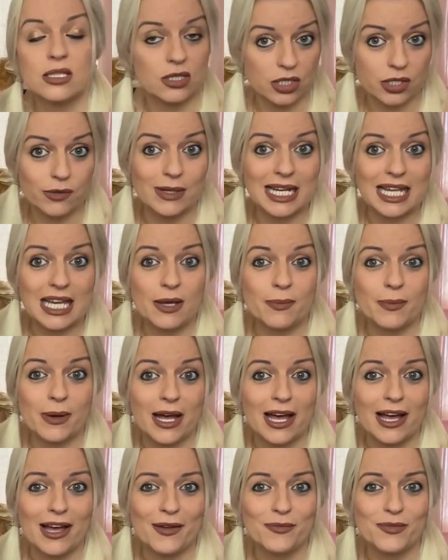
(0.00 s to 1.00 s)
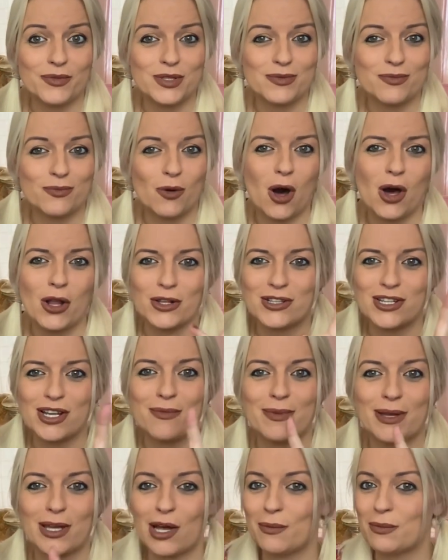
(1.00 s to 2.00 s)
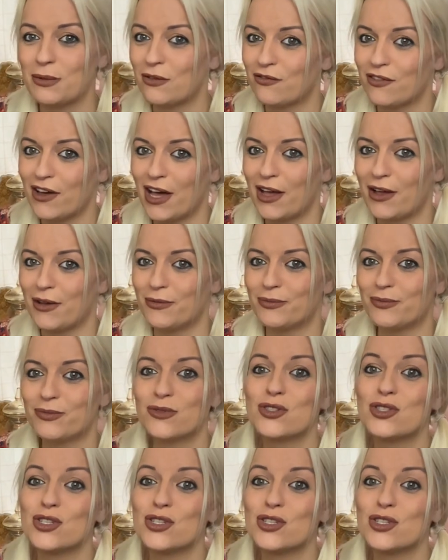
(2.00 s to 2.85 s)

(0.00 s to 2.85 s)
Dua Lipa, 1, don't pick up the phone.